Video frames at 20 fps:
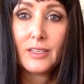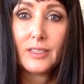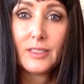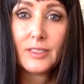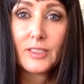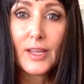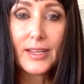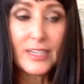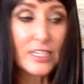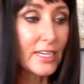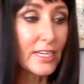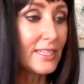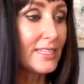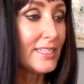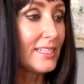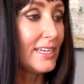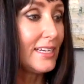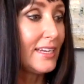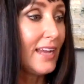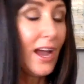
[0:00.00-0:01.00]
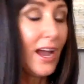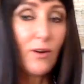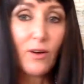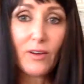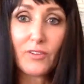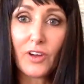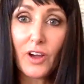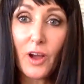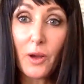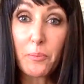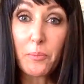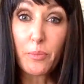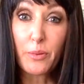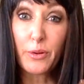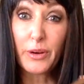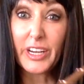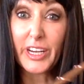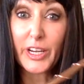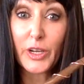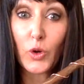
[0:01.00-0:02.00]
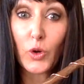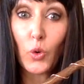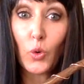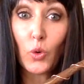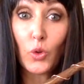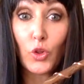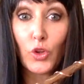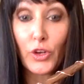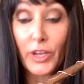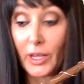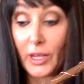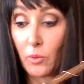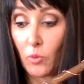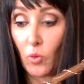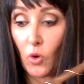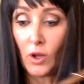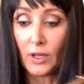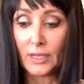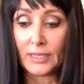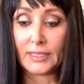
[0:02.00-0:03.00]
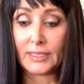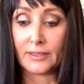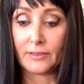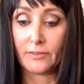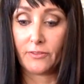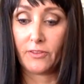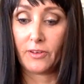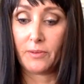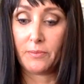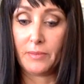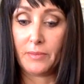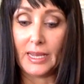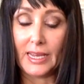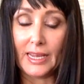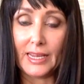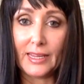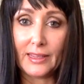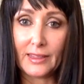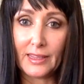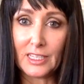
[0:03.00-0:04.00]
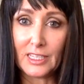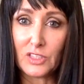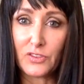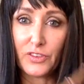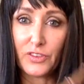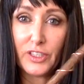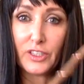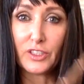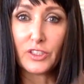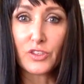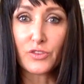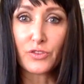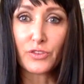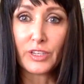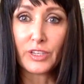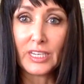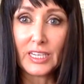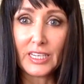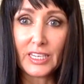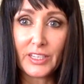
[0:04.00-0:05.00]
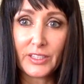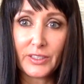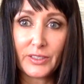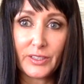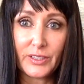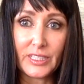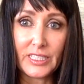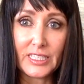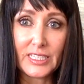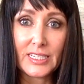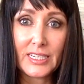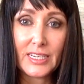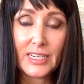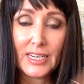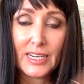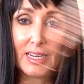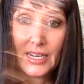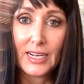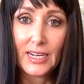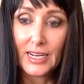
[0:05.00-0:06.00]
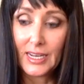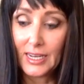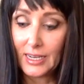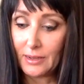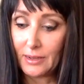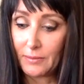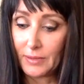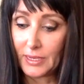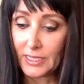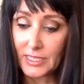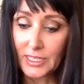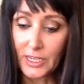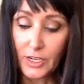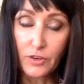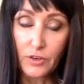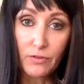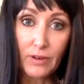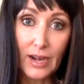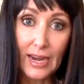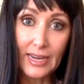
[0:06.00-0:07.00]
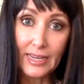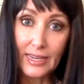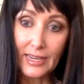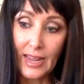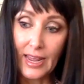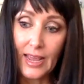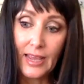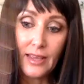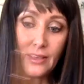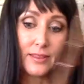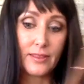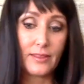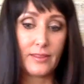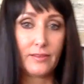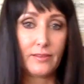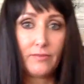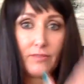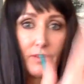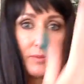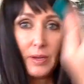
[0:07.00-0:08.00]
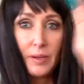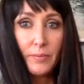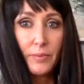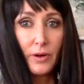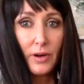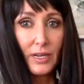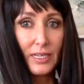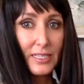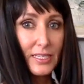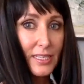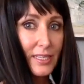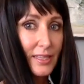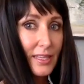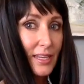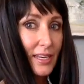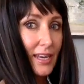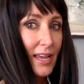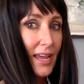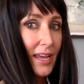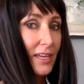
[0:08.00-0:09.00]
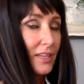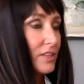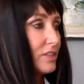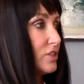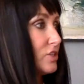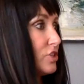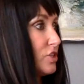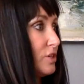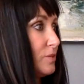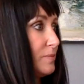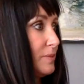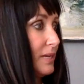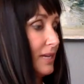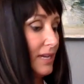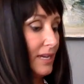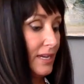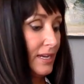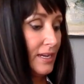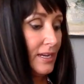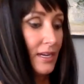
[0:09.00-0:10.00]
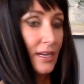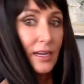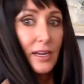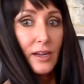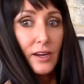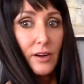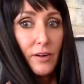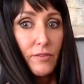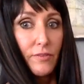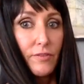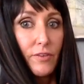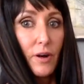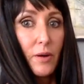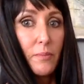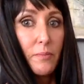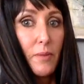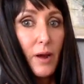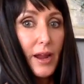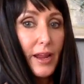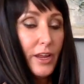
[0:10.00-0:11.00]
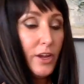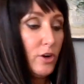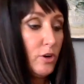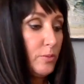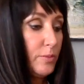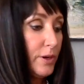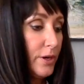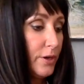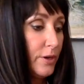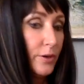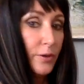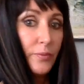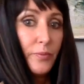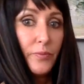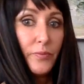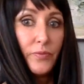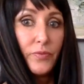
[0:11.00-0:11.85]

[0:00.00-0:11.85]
So as you can see now, I've got a pretty cool looking wand. For me, this feels really good. It's a great length. Remember I said the length should be from my elbow